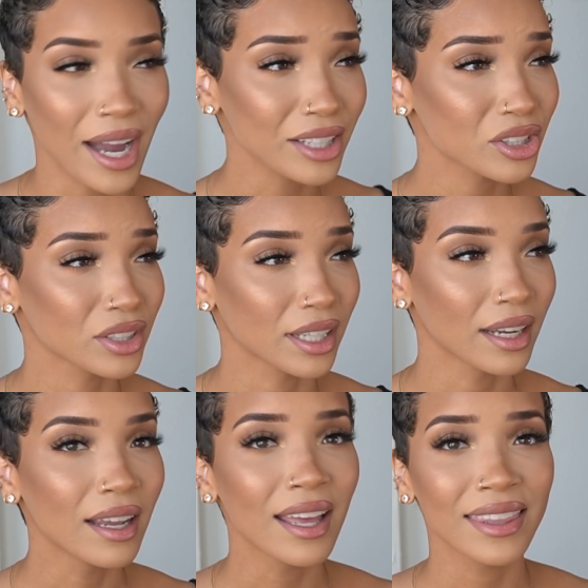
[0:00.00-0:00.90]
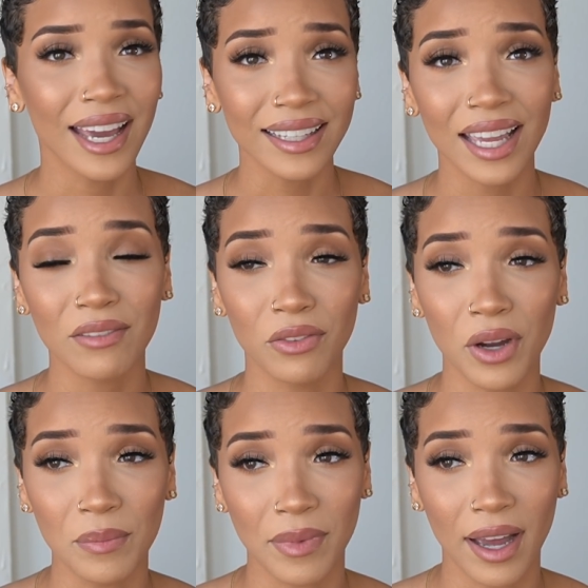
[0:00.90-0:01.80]
Actually, that came
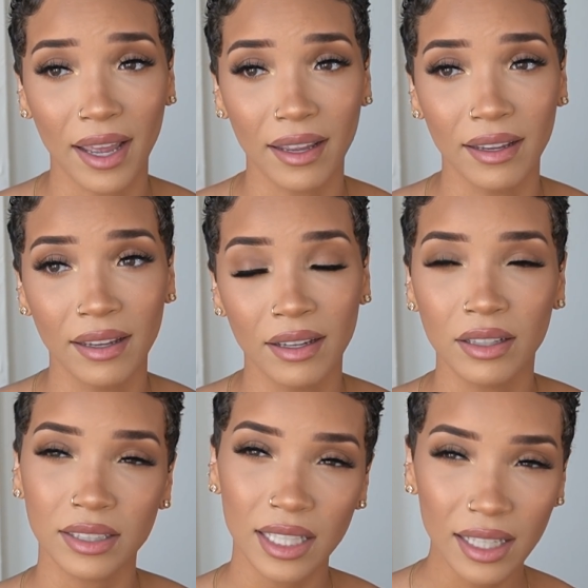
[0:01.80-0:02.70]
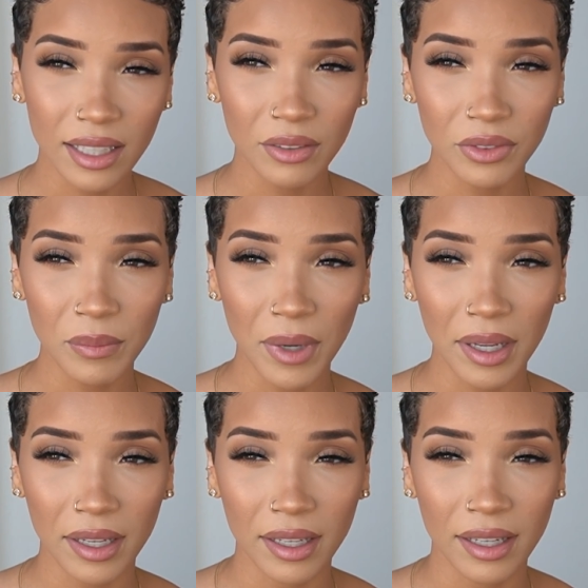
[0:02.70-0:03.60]
from my, did it come from
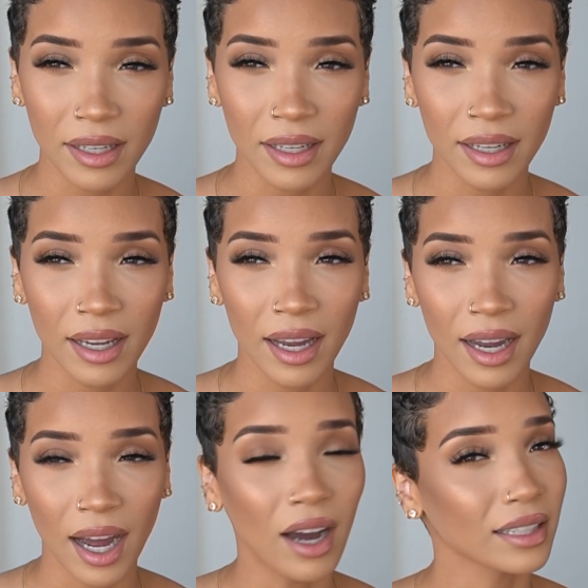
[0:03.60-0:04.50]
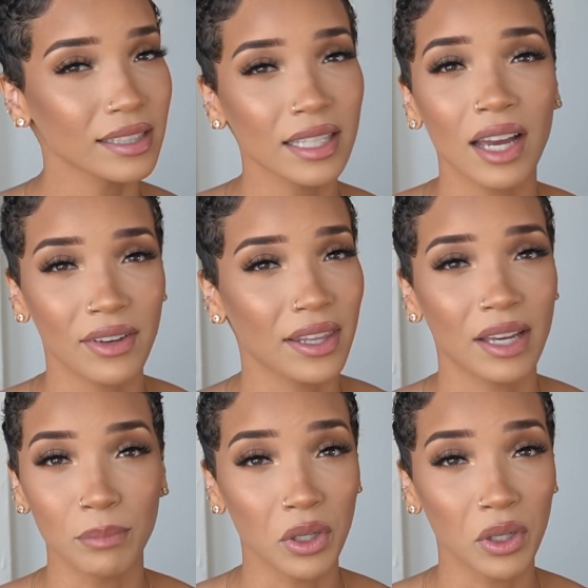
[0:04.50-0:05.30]
my honestly, I've had that